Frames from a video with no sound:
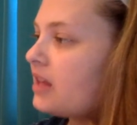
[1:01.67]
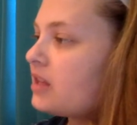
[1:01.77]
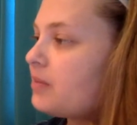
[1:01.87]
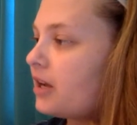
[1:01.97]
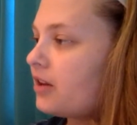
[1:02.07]

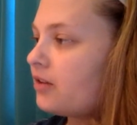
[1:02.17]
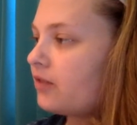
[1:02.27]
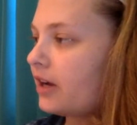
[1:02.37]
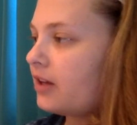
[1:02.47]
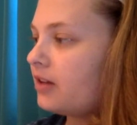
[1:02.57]
The pig on the
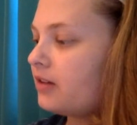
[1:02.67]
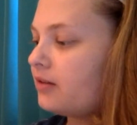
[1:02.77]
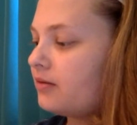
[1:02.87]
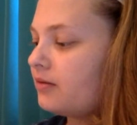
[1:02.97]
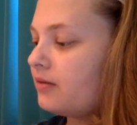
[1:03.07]
right
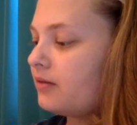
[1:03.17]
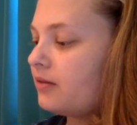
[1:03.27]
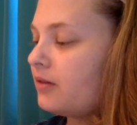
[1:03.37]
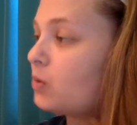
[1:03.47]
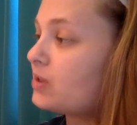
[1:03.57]

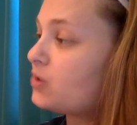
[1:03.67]
was